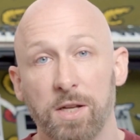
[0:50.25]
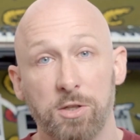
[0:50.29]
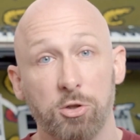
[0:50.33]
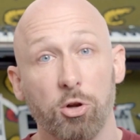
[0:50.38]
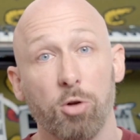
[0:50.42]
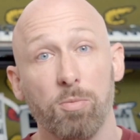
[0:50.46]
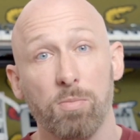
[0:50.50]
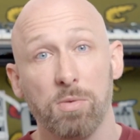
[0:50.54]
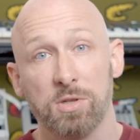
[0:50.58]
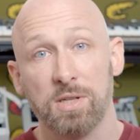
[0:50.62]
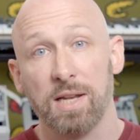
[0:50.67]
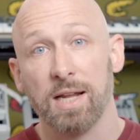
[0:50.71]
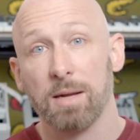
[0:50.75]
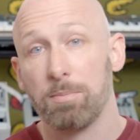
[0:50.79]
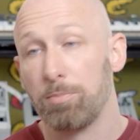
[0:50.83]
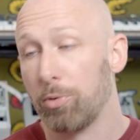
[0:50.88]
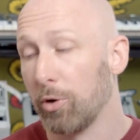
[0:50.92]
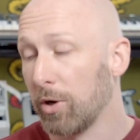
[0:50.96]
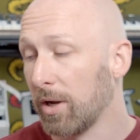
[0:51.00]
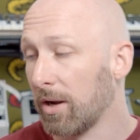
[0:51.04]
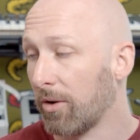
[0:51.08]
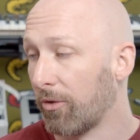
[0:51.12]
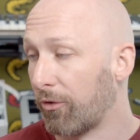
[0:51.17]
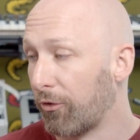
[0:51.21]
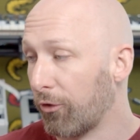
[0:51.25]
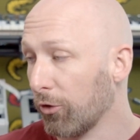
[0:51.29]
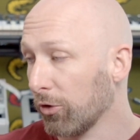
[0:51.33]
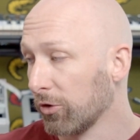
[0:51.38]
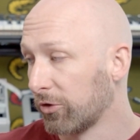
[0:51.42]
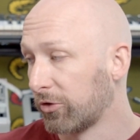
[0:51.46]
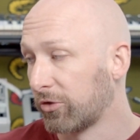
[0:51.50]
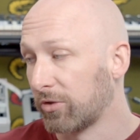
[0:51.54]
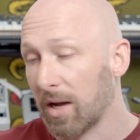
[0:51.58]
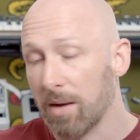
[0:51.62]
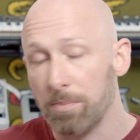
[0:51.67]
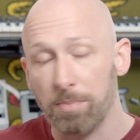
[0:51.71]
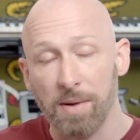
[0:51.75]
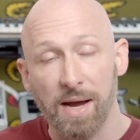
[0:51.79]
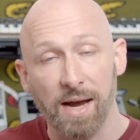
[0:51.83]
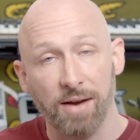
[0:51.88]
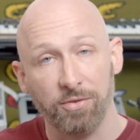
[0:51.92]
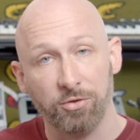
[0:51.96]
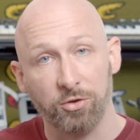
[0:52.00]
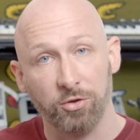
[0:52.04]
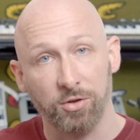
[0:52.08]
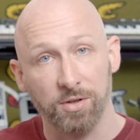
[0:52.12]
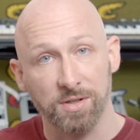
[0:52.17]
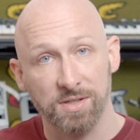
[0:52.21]
almost like putting a full stop
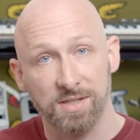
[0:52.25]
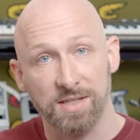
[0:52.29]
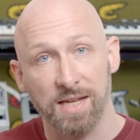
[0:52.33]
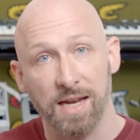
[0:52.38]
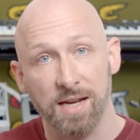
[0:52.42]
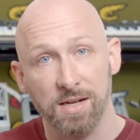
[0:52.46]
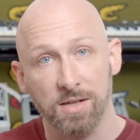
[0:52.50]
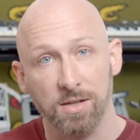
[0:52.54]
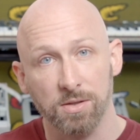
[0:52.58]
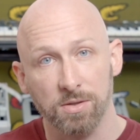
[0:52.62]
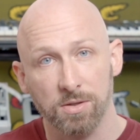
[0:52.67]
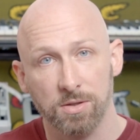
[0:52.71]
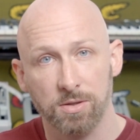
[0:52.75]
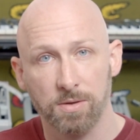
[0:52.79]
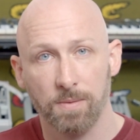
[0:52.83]
after a sentence.